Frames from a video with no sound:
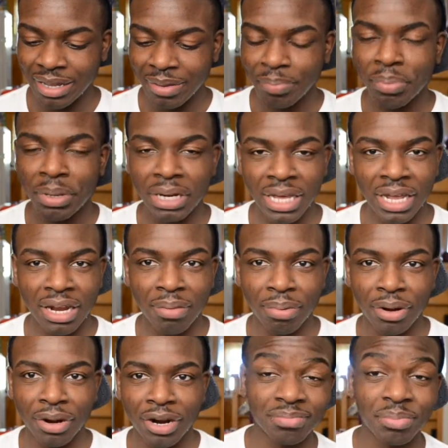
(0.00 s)

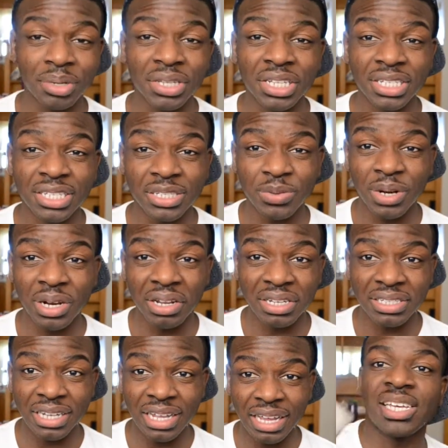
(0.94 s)
But this is what it
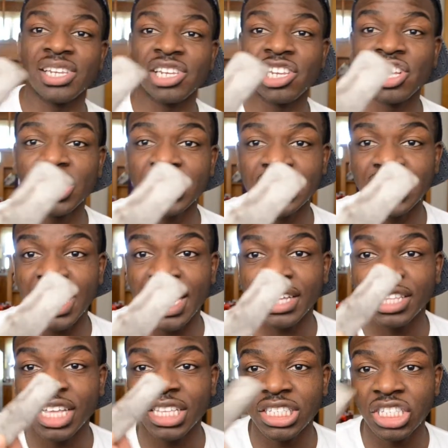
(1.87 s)
looks like. It looks
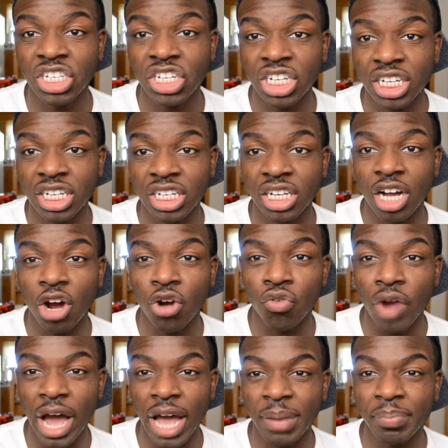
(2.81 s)
like they took a
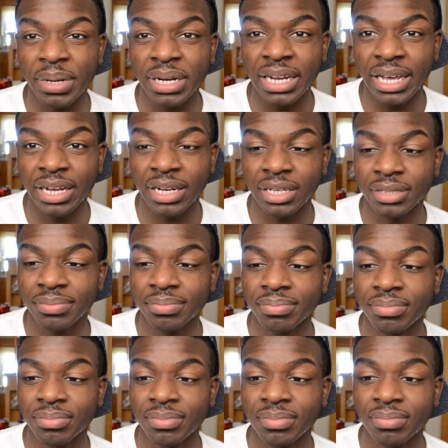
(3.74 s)
rotten banana
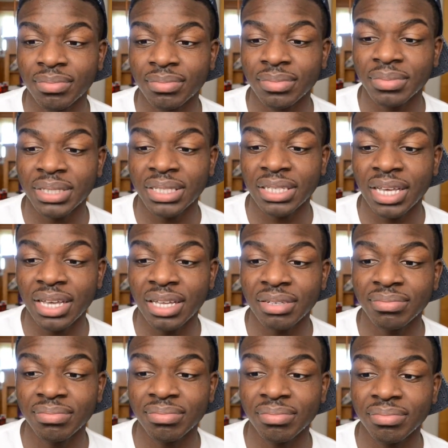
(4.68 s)

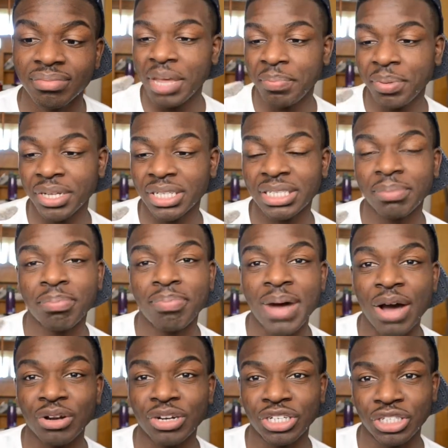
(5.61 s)
skin and put some
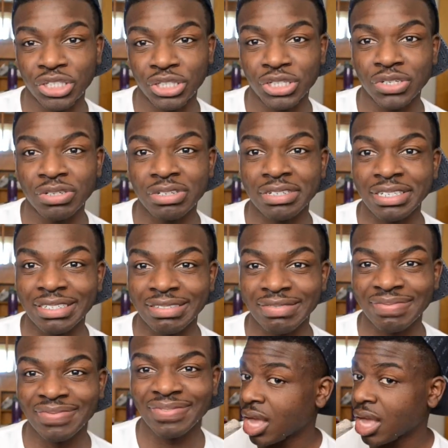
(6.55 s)
powdered sugar on it.